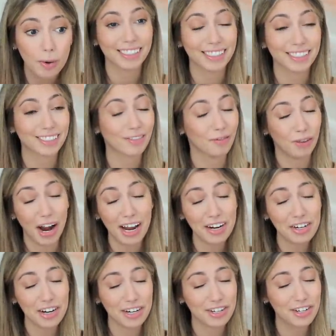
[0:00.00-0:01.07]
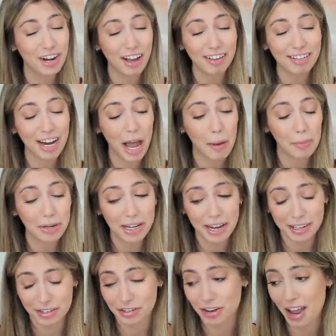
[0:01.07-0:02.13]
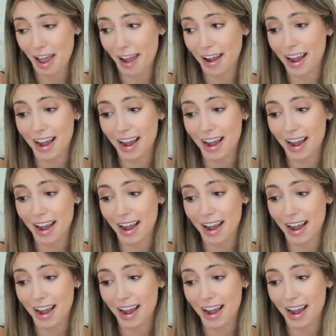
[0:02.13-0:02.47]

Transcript: This is fresh. It just happened yesterday